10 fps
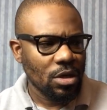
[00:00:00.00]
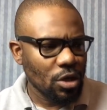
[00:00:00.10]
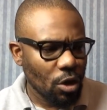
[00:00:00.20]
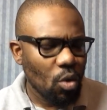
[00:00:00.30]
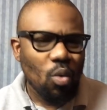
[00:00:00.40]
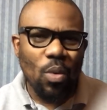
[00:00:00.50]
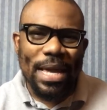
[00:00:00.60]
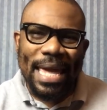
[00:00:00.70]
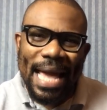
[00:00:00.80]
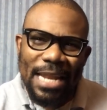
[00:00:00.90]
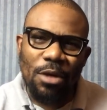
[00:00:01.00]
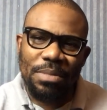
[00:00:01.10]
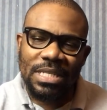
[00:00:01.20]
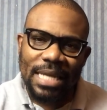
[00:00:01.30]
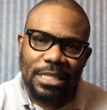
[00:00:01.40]
We cannot
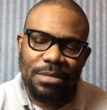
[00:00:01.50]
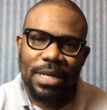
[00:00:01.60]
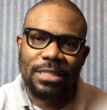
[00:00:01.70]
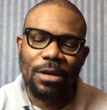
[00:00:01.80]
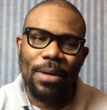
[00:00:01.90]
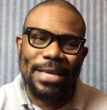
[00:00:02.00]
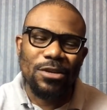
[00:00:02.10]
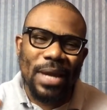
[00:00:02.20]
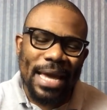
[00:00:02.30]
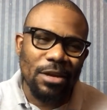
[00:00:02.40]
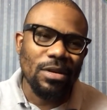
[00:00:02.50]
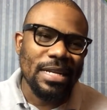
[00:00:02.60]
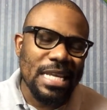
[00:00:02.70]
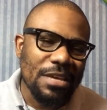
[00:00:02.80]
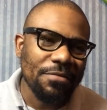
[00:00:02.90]
be sentimental, and you cannot
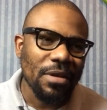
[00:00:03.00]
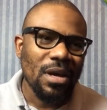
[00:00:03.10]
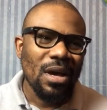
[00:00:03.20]
live